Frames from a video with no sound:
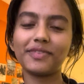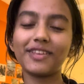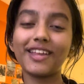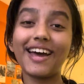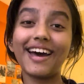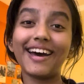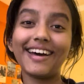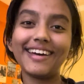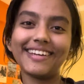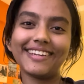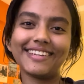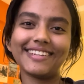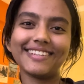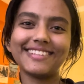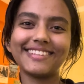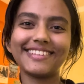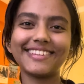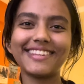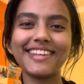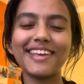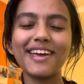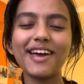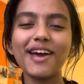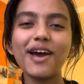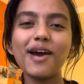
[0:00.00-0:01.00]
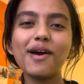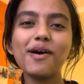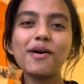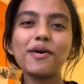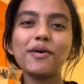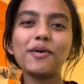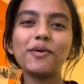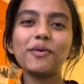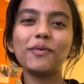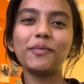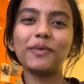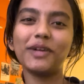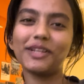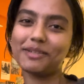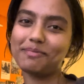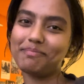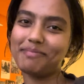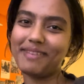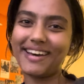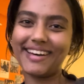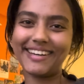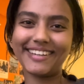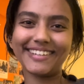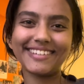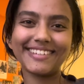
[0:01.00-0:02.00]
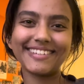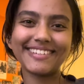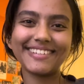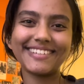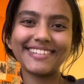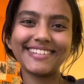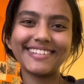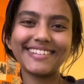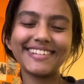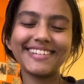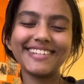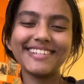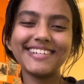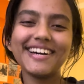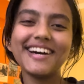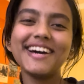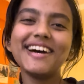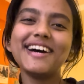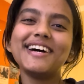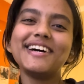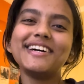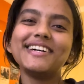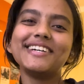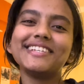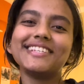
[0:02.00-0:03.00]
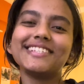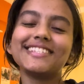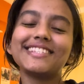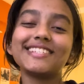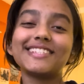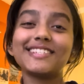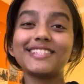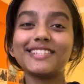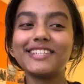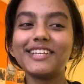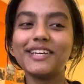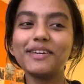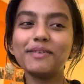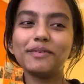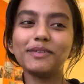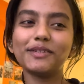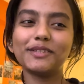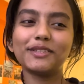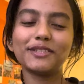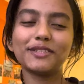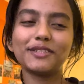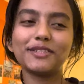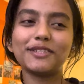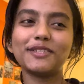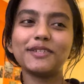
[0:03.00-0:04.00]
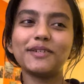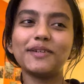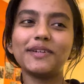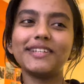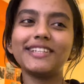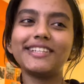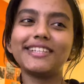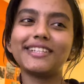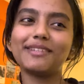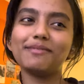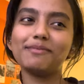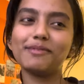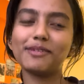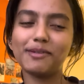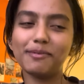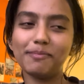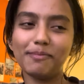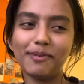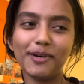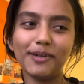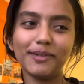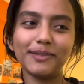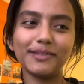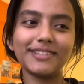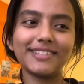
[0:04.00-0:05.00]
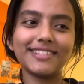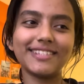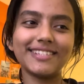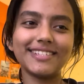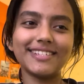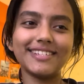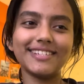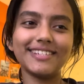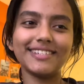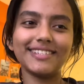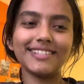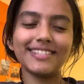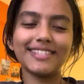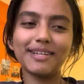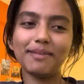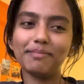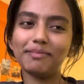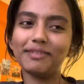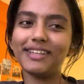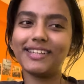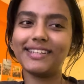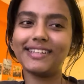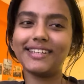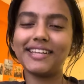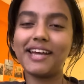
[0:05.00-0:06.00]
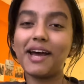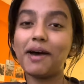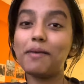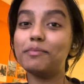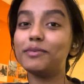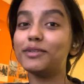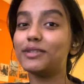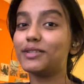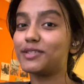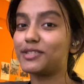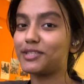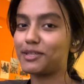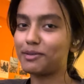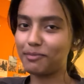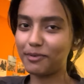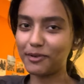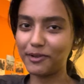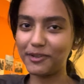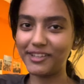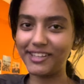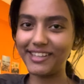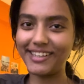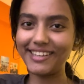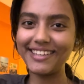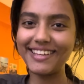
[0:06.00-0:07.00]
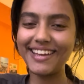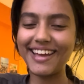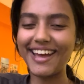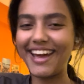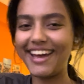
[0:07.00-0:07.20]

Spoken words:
Hi, welcome back. So, today I wanted to talk a little bit about something that happened today morning.